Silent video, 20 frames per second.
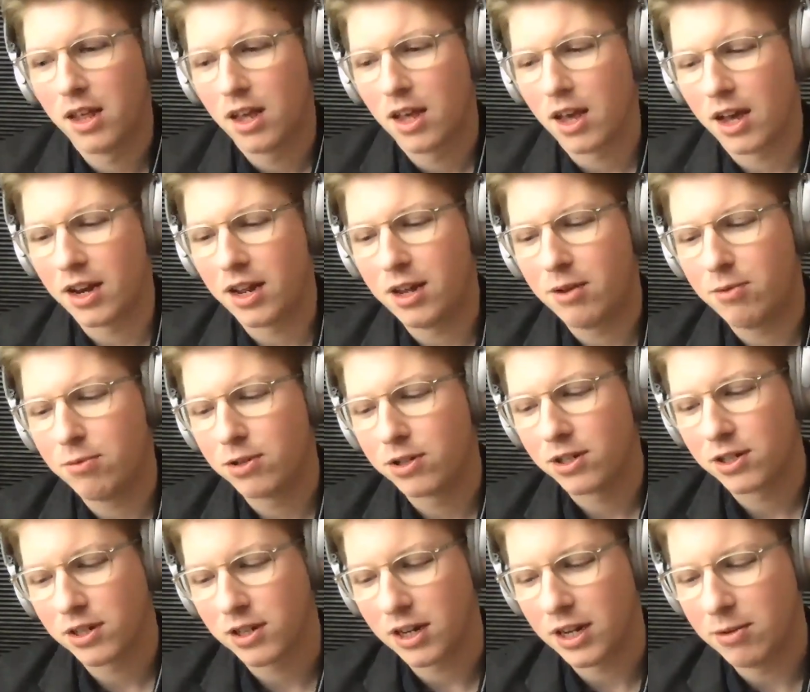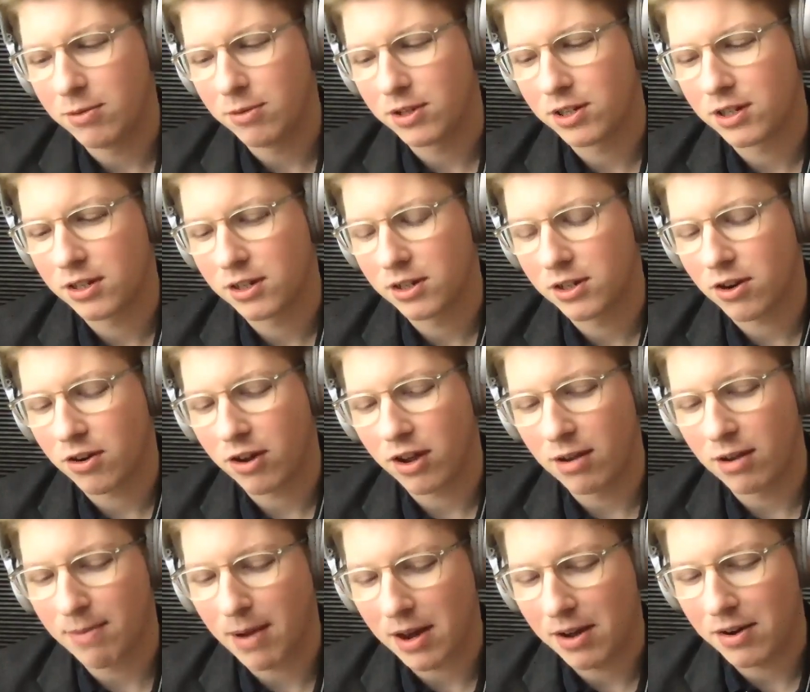And he was talking
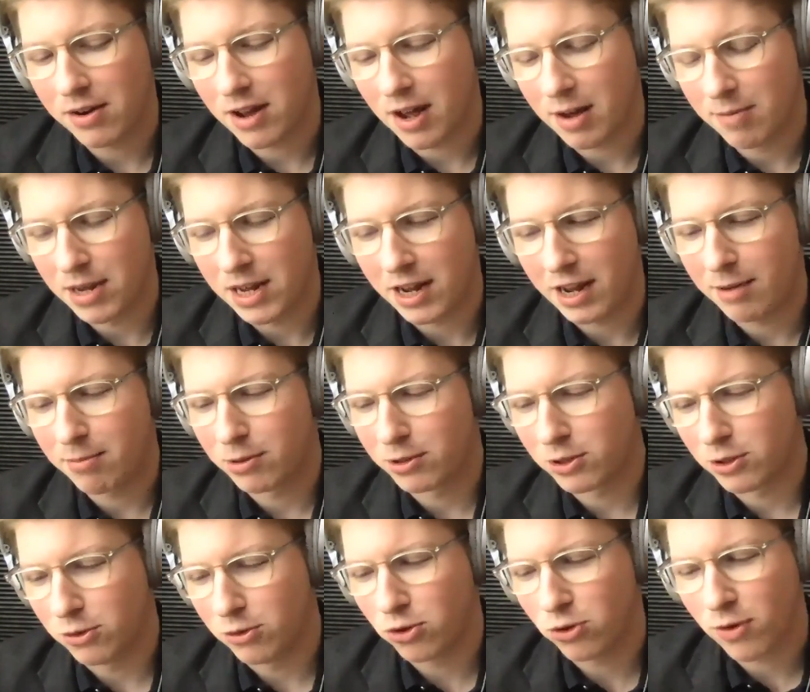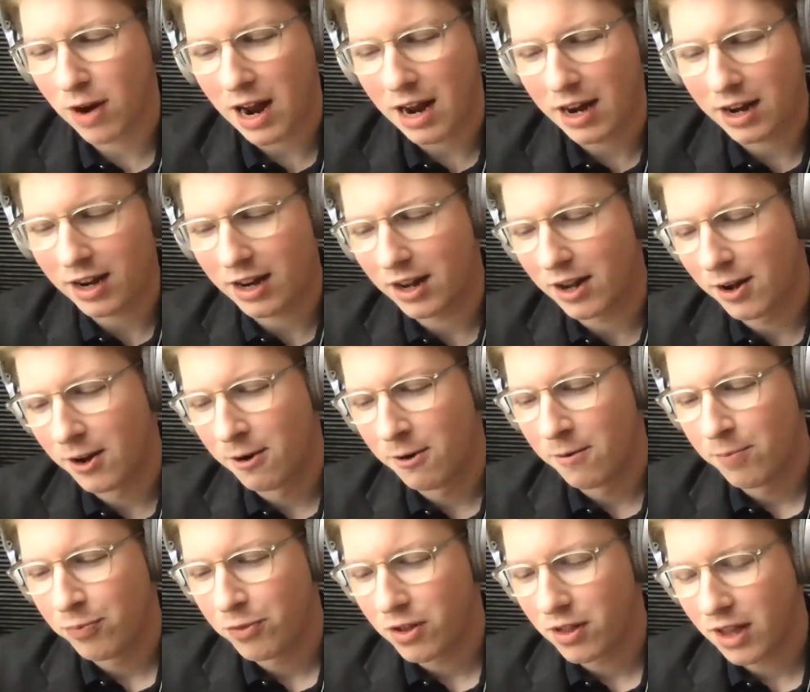about being able to track
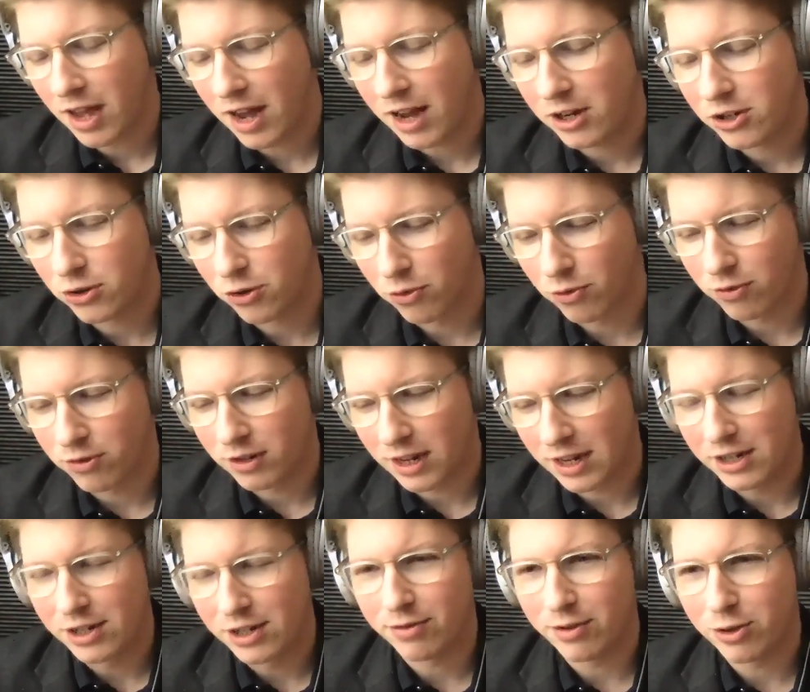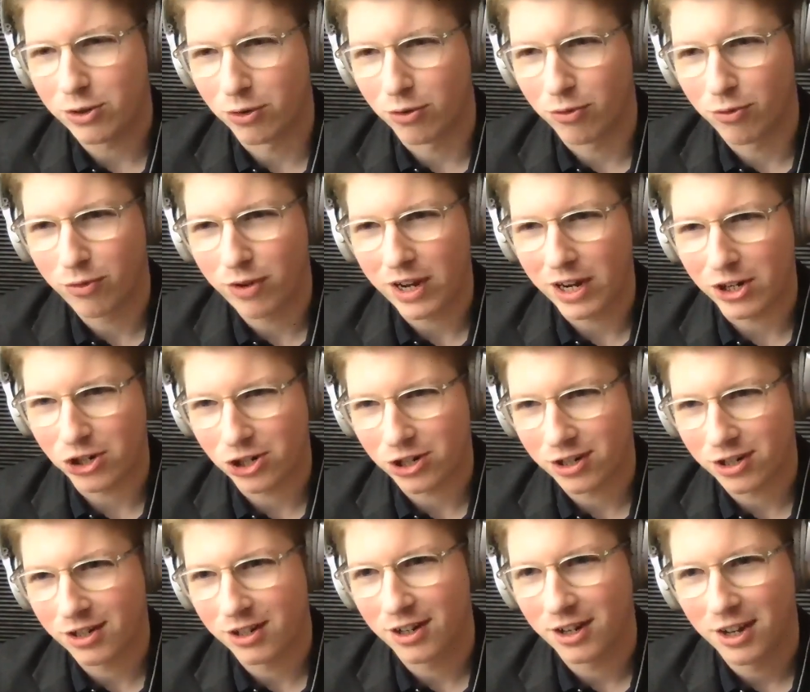the actual individual fish,
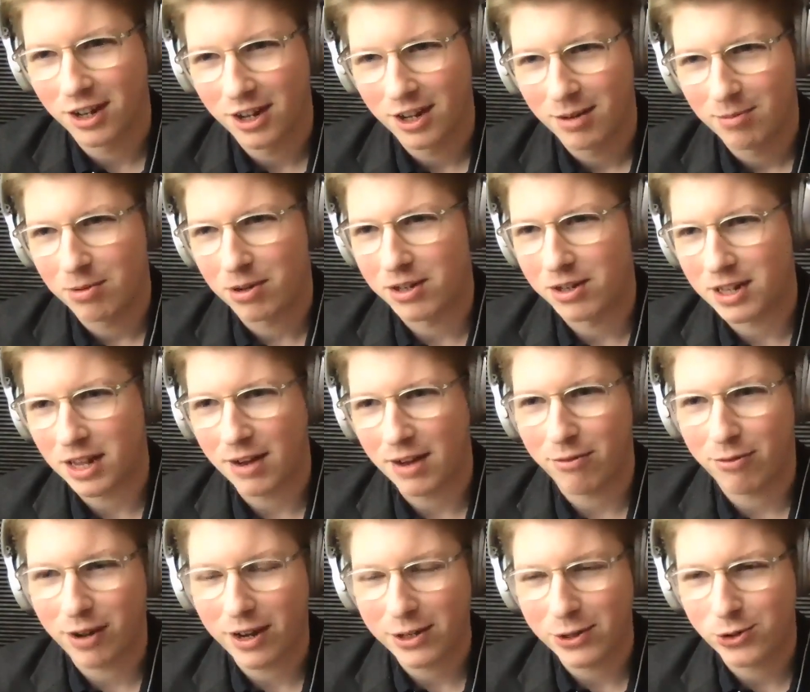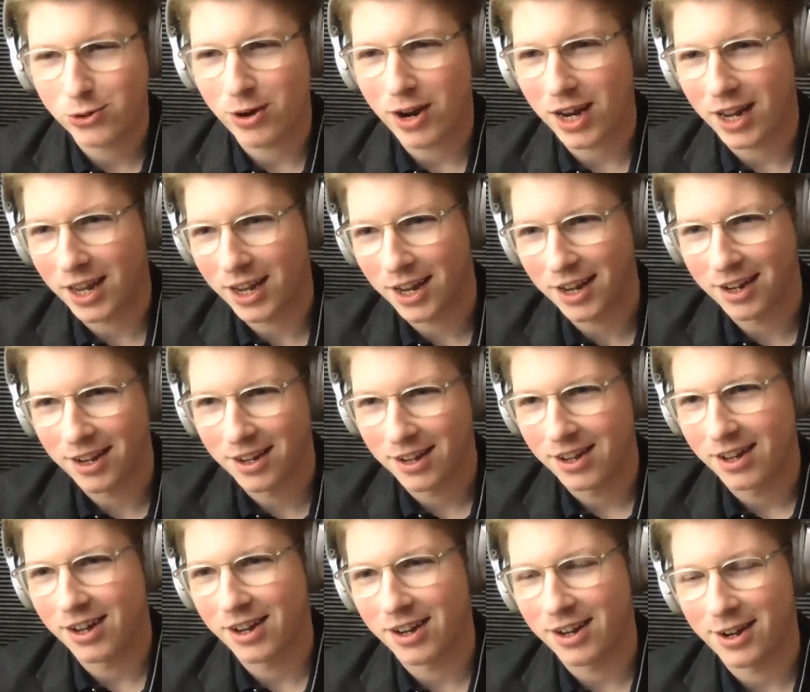because they have face tracking
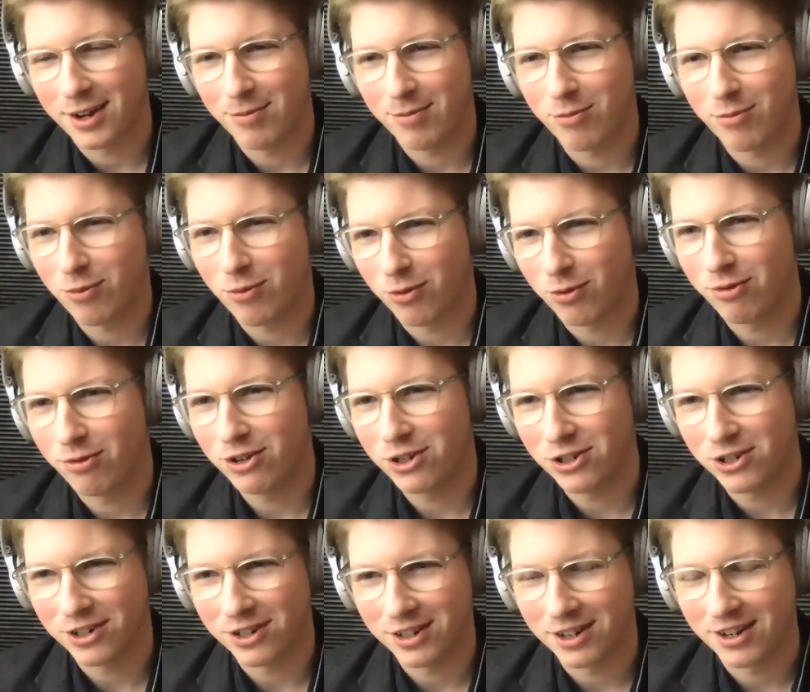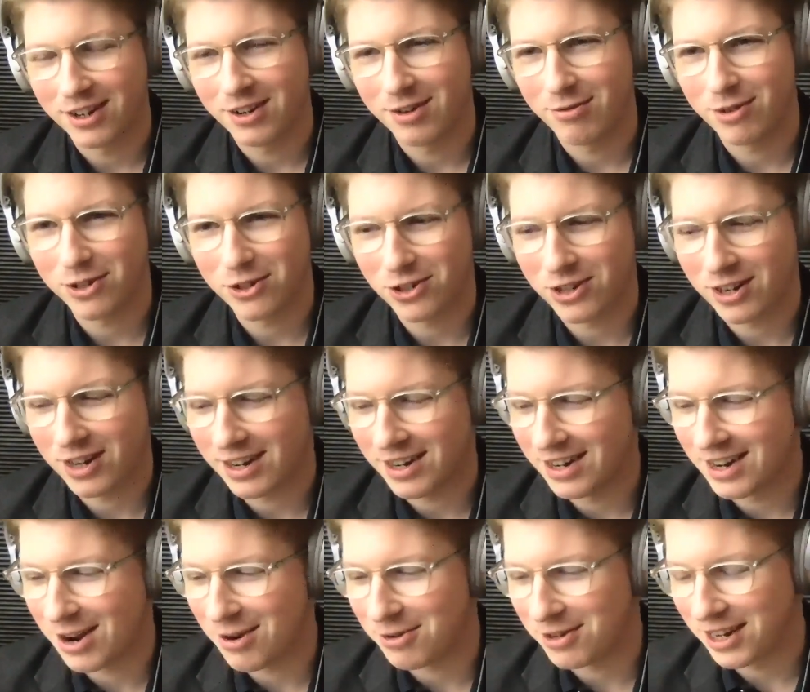for fish
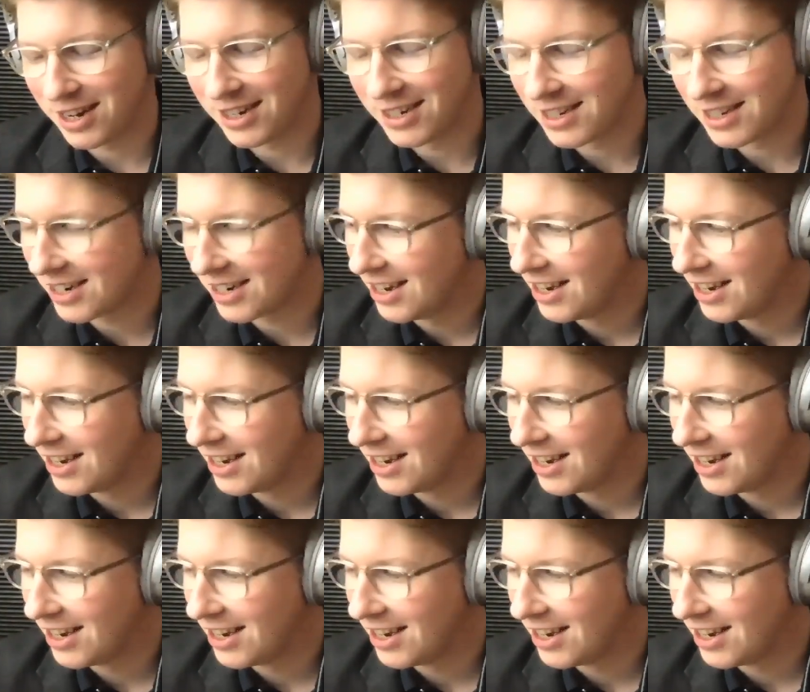nowadays.